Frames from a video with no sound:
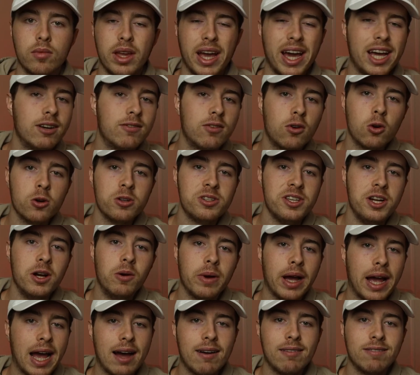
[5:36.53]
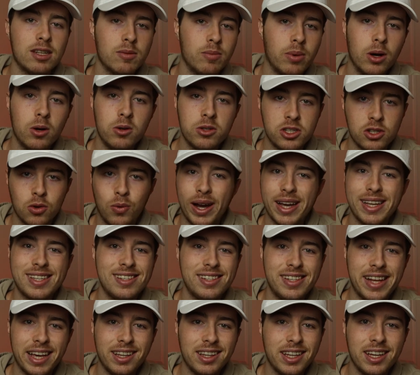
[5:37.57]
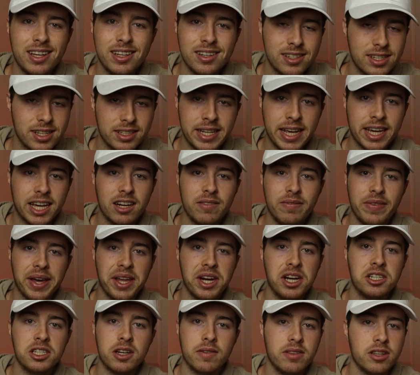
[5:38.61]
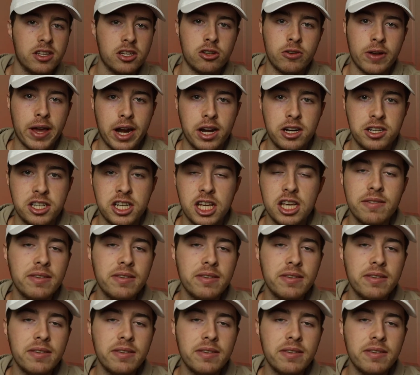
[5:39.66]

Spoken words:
And of course, you don't have to post twice daily to take advantage of this strategy.